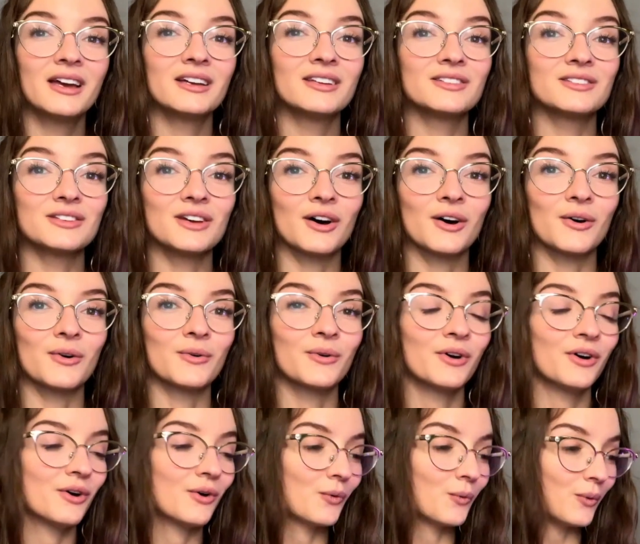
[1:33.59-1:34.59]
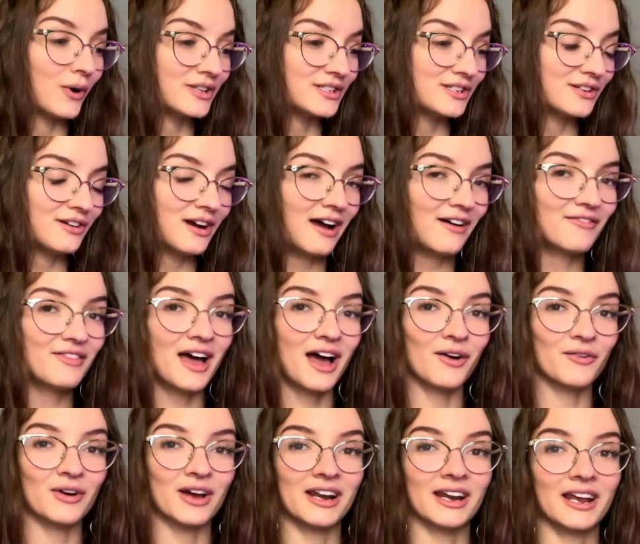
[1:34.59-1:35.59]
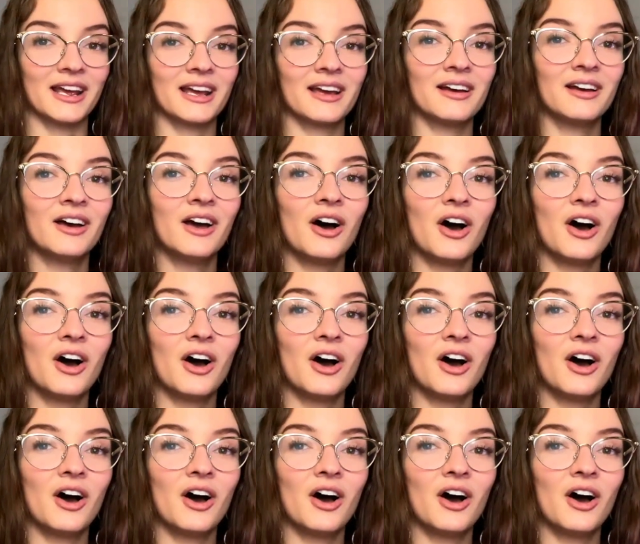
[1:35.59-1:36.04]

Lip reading: So once you have that ready,